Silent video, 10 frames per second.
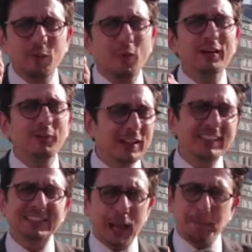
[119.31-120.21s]
well, we're going
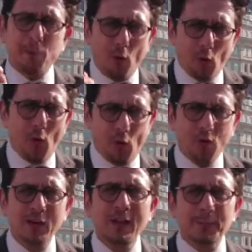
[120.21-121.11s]
to say
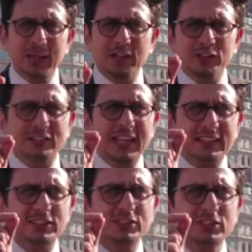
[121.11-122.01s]
poor because
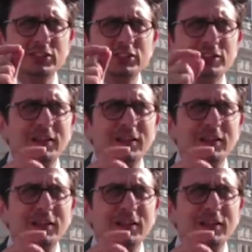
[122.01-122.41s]
it's just